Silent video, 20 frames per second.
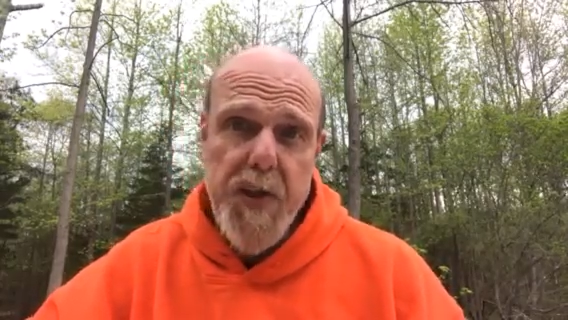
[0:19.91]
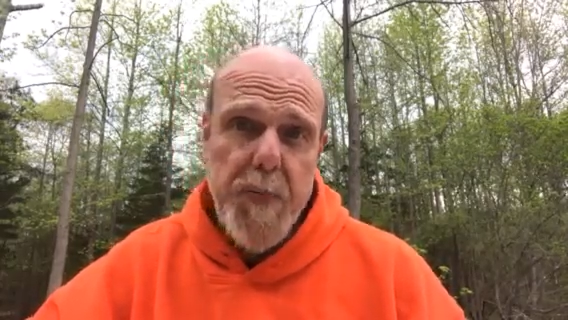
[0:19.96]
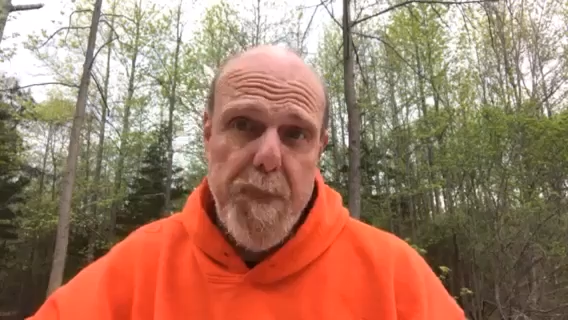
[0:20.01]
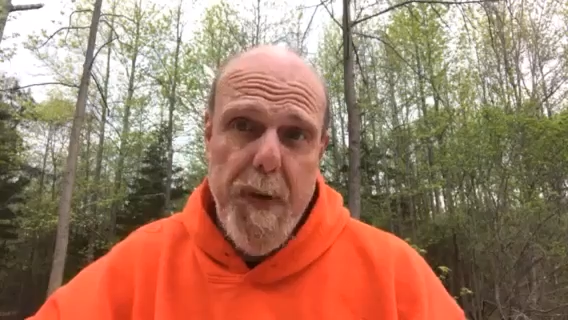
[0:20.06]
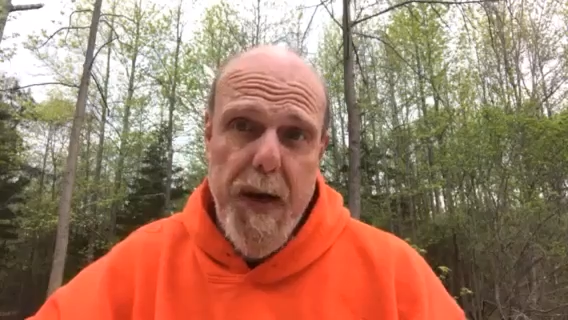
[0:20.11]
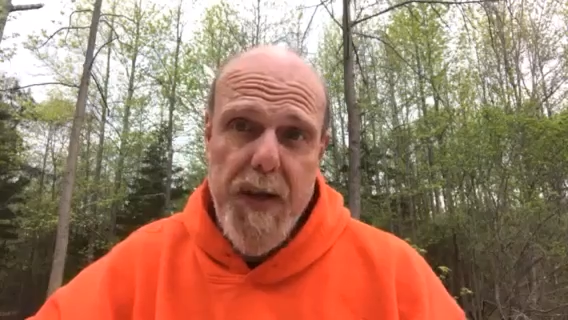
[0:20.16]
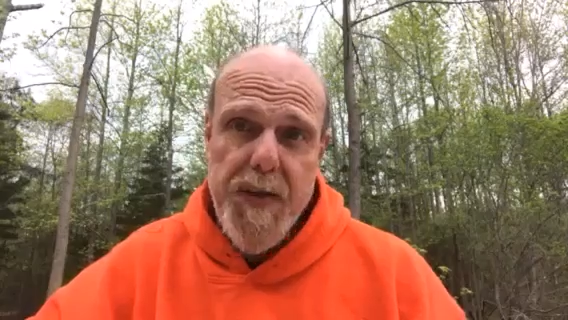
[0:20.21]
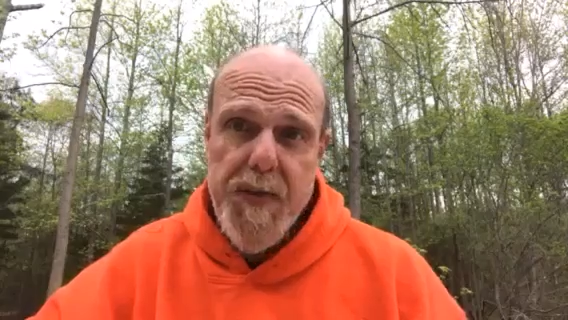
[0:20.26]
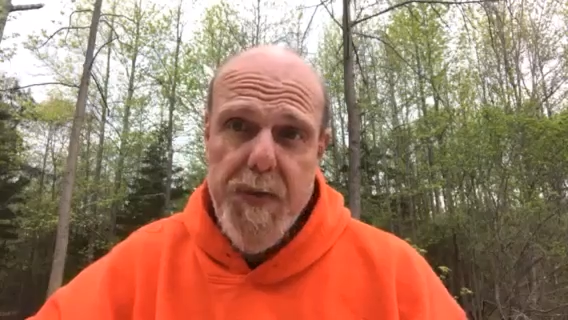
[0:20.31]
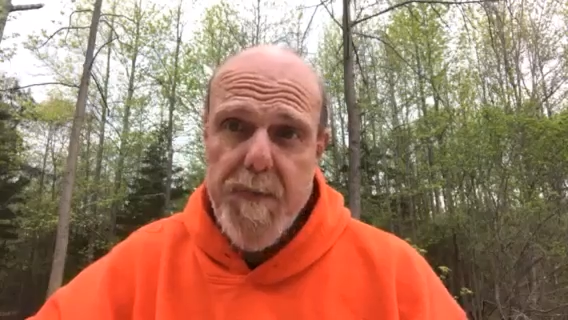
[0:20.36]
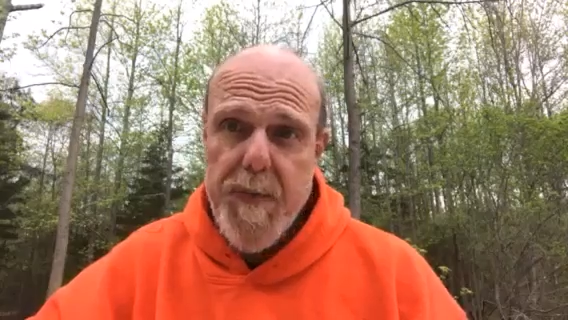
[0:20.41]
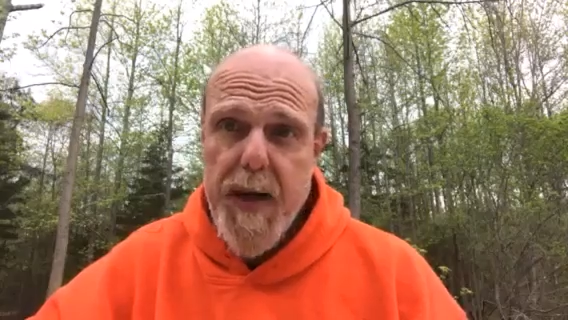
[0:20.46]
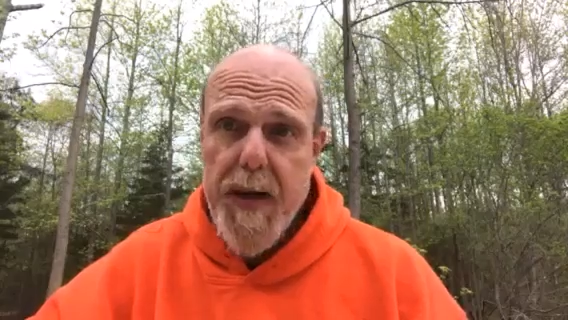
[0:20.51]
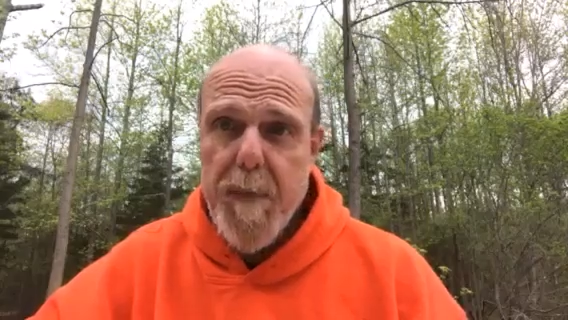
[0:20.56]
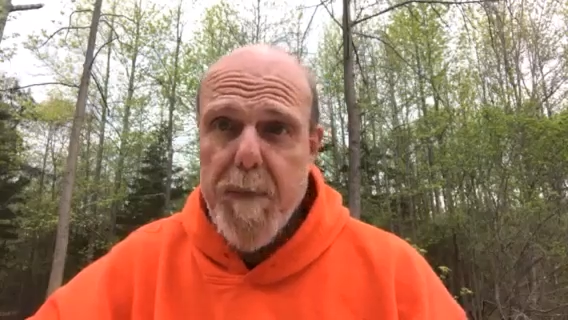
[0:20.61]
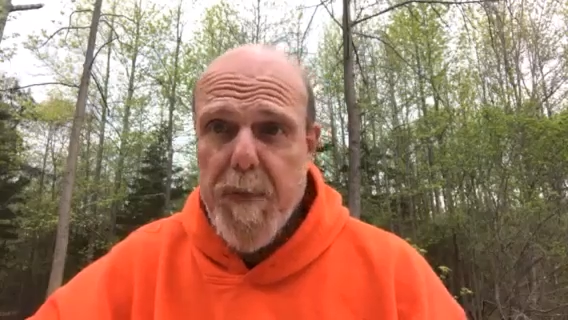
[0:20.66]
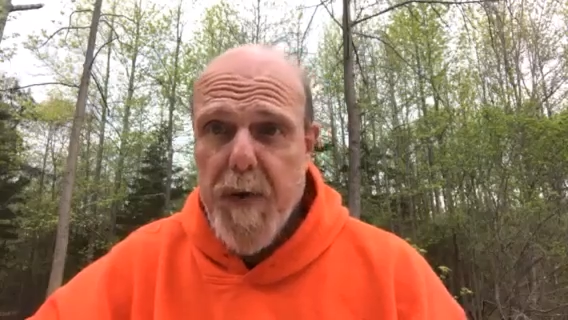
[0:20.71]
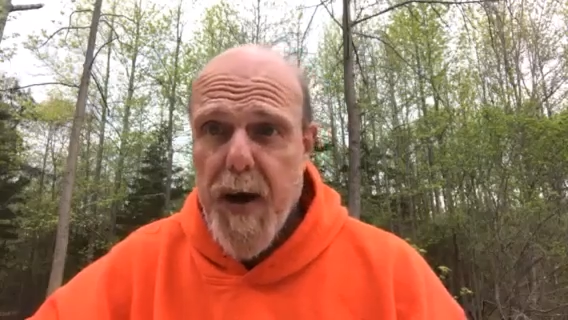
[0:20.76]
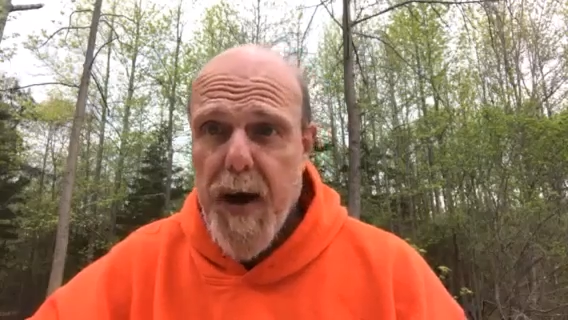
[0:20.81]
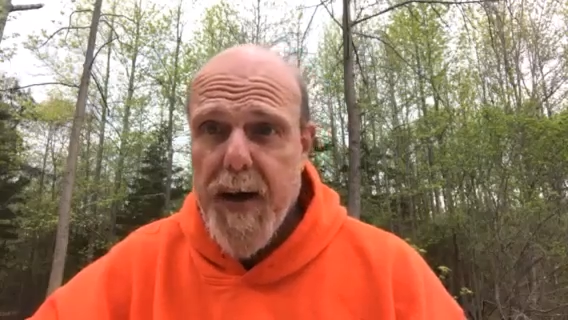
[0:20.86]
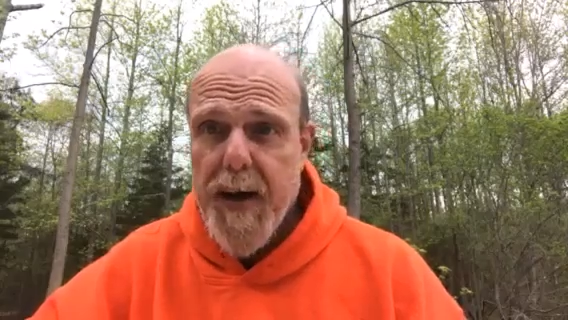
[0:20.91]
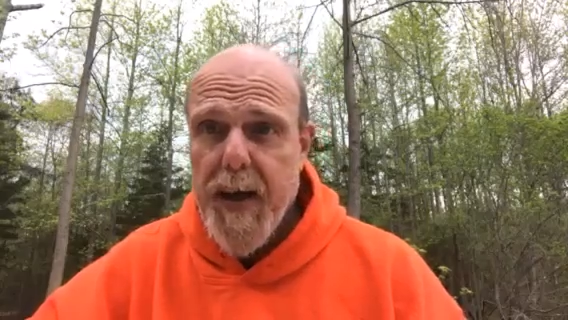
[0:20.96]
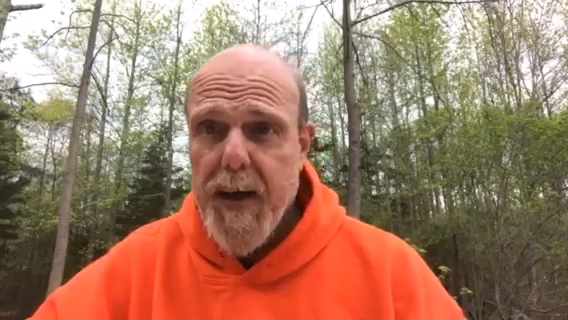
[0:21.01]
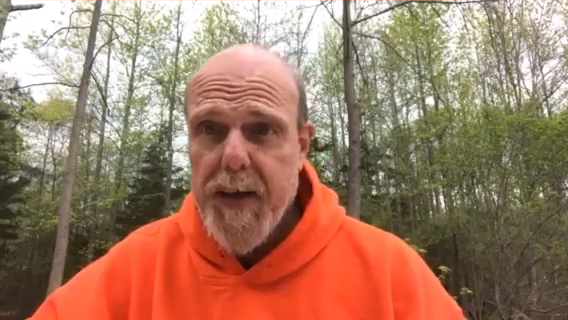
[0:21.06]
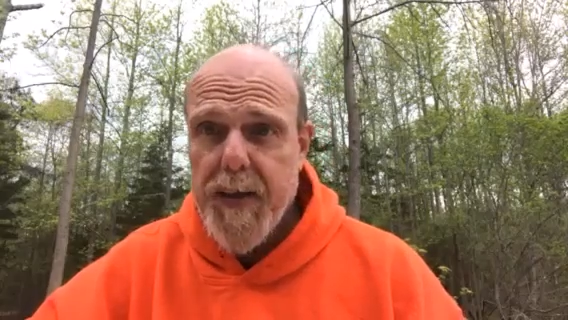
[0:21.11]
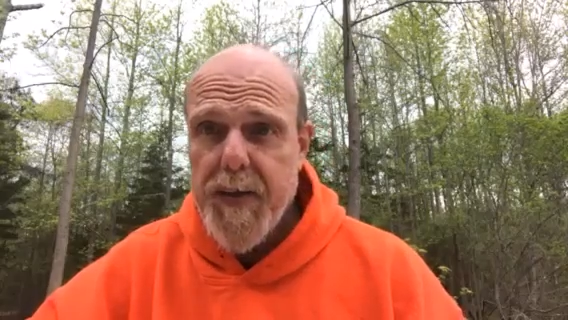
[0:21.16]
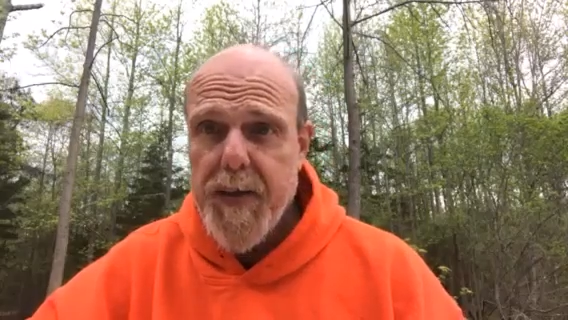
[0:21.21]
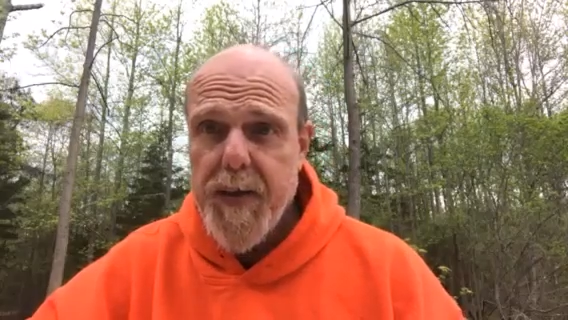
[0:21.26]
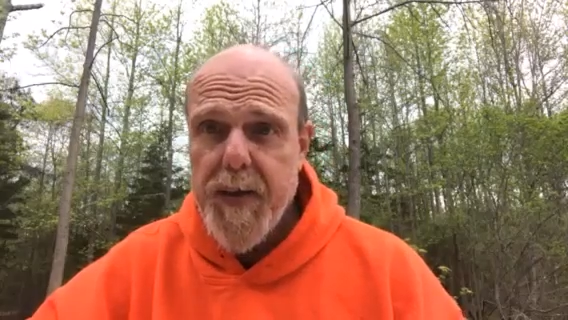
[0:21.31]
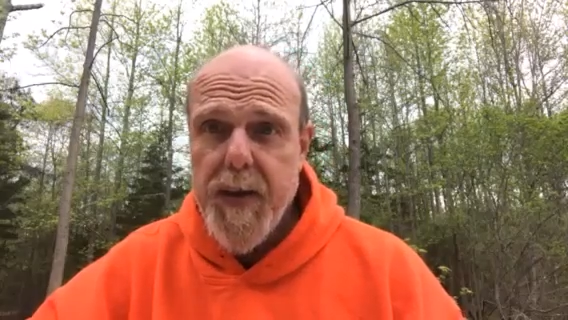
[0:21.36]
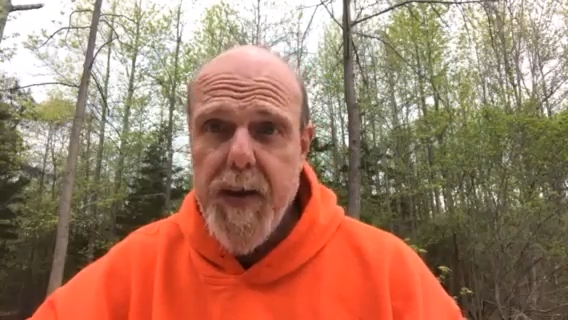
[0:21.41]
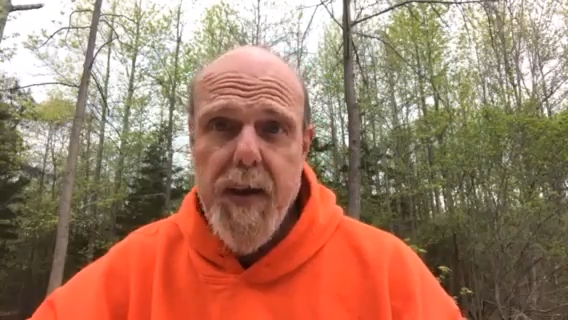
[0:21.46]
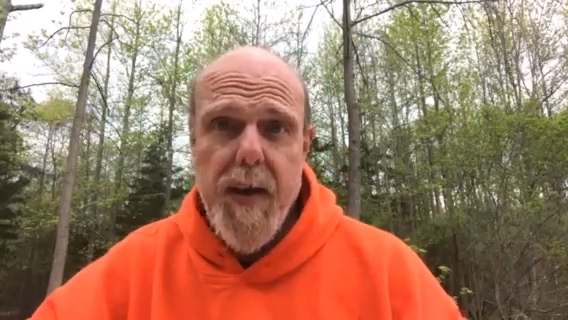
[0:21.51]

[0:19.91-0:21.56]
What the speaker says: sponsored by the product.